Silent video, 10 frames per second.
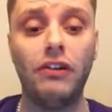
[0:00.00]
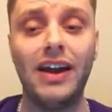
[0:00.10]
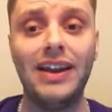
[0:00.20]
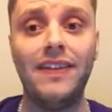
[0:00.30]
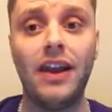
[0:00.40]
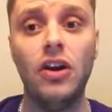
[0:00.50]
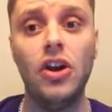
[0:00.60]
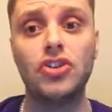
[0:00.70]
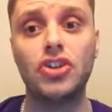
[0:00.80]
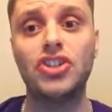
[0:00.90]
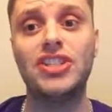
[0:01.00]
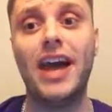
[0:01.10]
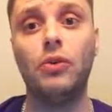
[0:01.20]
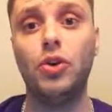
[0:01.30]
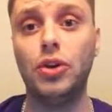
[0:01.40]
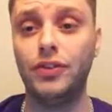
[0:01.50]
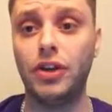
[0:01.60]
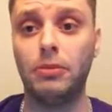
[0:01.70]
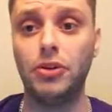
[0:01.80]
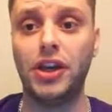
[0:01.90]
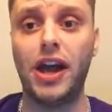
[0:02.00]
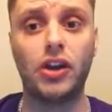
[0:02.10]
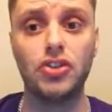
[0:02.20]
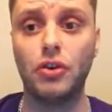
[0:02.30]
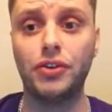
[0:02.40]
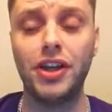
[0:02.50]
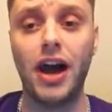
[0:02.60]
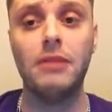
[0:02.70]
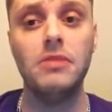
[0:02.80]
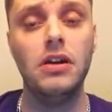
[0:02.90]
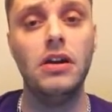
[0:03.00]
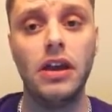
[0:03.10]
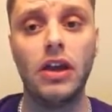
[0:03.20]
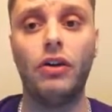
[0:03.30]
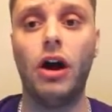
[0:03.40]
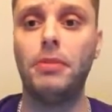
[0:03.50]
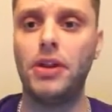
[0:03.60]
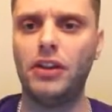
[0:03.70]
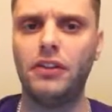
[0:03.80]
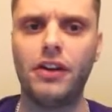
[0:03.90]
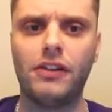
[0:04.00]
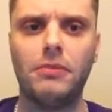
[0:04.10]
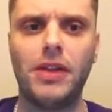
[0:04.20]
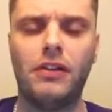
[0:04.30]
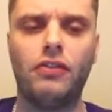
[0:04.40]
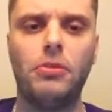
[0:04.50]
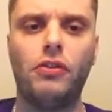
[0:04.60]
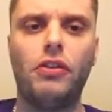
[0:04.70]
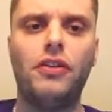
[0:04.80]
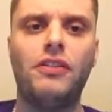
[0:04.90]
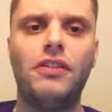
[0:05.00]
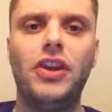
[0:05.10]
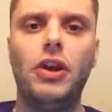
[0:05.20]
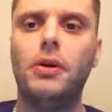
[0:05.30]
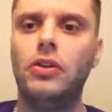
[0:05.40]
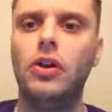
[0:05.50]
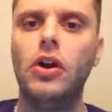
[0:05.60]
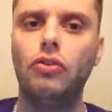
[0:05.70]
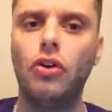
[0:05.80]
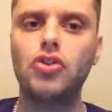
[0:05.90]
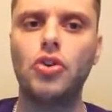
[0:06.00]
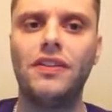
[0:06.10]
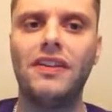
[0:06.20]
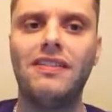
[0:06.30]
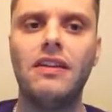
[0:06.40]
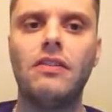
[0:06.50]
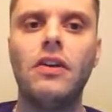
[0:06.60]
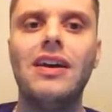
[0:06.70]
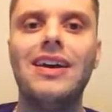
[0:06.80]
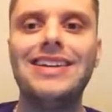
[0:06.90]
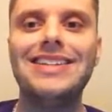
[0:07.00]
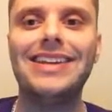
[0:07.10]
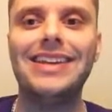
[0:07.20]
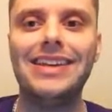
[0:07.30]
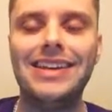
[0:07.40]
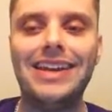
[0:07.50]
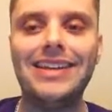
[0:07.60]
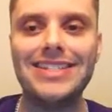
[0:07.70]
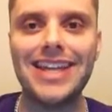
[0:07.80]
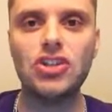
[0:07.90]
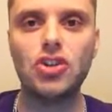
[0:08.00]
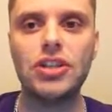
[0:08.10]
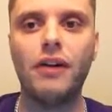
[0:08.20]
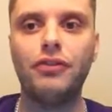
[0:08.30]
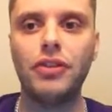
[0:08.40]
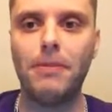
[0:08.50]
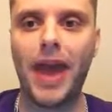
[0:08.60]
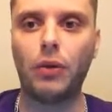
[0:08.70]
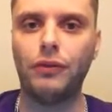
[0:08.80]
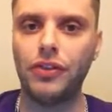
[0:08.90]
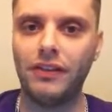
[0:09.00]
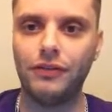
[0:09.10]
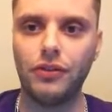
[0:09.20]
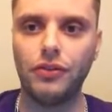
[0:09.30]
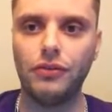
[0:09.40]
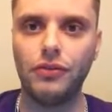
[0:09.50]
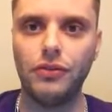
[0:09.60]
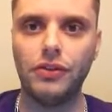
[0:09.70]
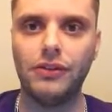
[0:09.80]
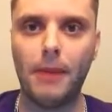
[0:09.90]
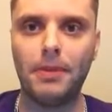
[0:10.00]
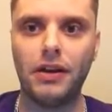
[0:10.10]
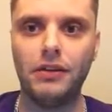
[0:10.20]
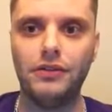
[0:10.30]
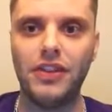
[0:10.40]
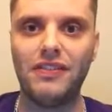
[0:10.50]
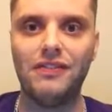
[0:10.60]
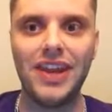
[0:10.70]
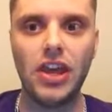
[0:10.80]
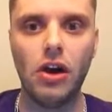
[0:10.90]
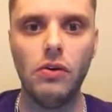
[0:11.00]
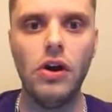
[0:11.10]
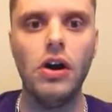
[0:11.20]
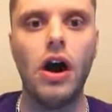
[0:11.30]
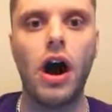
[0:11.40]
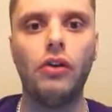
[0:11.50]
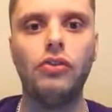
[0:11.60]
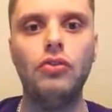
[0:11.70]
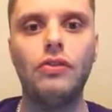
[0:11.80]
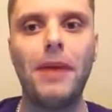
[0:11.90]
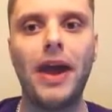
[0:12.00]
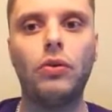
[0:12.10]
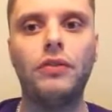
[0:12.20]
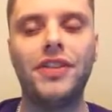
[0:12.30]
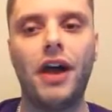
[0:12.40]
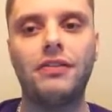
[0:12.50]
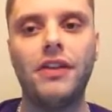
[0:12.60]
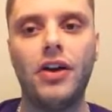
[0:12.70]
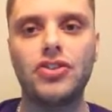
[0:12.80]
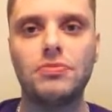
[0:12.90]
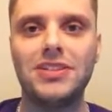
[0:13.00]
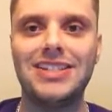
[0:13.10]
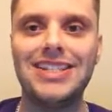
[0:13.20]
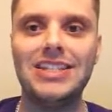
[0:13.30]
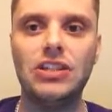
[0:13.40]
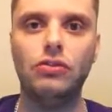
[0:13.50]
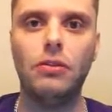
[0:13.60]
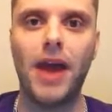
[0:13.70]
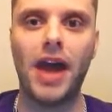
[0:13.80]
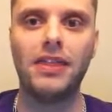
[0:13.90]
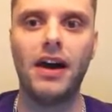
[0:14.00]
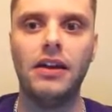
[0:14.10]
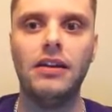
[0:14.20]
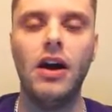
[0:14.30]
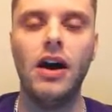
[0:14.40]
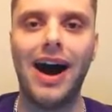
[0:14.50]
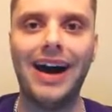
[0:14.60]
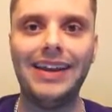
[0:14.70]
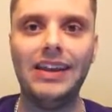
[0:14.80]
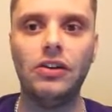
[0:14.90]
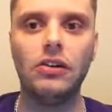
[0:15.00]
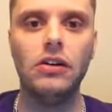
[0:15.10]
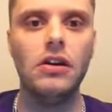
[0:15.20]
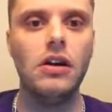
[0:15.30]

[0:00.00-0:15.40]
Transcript: line in there just to see how good of a number you got, because over time it'll help you. And I'll discuss some of those other things in the video. But the long short of this is, set yourself with a bankroll. For the topic of this video, I'll use a bankroll of $1,000 just because it's easy to do the math on here